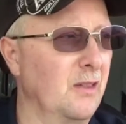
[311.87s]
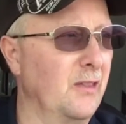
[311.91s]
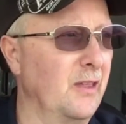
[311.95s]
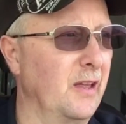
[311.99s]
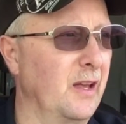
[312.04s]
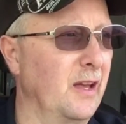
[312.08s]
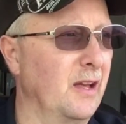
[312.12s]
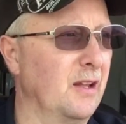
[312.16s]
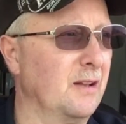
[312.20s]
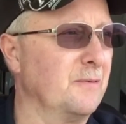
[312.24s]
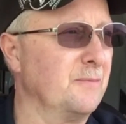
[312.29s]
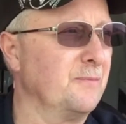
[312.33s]

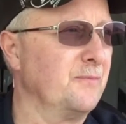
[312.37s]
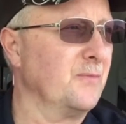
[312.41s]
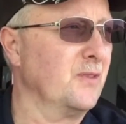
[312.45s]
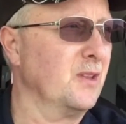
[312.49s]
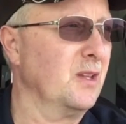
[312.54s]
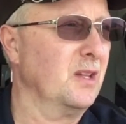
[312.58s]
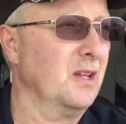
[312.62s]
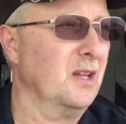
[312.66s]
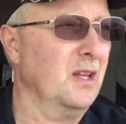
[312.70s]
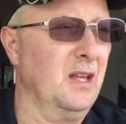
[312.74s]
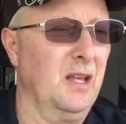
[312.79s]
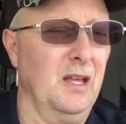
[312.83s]
that
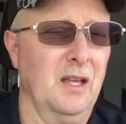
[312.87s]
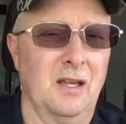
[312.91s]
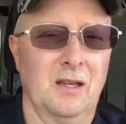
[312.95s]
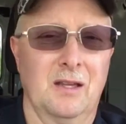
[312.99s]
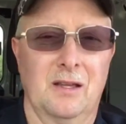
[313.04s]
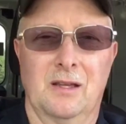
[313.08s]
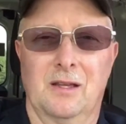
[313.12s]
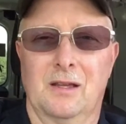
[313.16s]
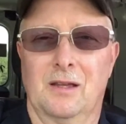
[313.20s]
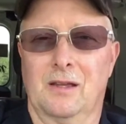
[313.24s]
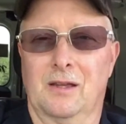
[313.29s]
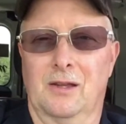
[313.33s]

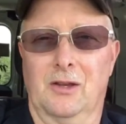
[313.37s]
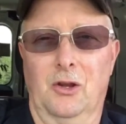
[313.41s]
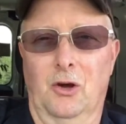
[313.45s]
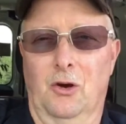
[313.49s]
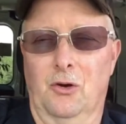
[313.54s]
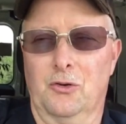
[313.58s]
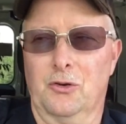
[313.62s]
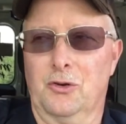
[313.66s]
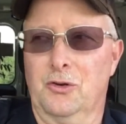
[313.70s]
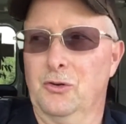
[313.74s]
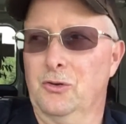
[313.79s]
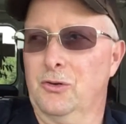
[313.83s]
you
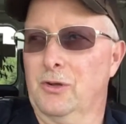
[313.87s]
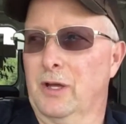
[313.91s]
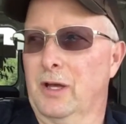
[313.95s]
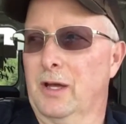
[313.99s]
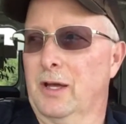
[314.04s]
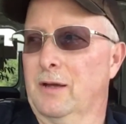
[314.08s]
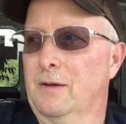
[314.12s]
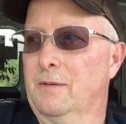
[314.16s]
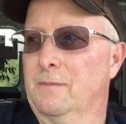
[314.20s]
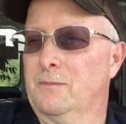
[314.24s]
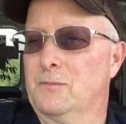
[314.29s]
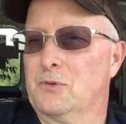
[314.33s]
don't do
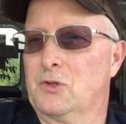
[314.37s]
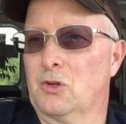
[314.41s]
that.